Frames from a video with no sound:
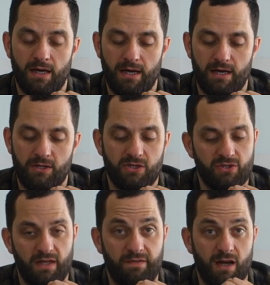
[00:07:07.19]
Uh, you can
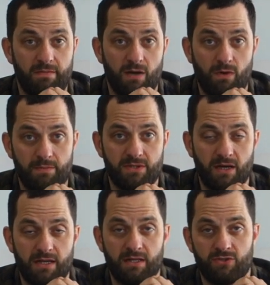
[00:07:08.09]
do that via my
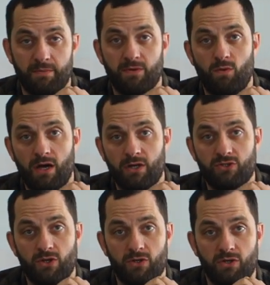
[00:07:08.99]
website,
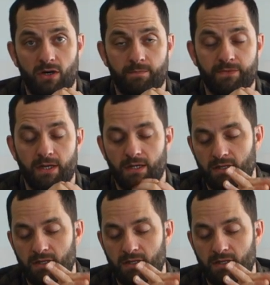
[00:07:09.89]
intrepidwino.com.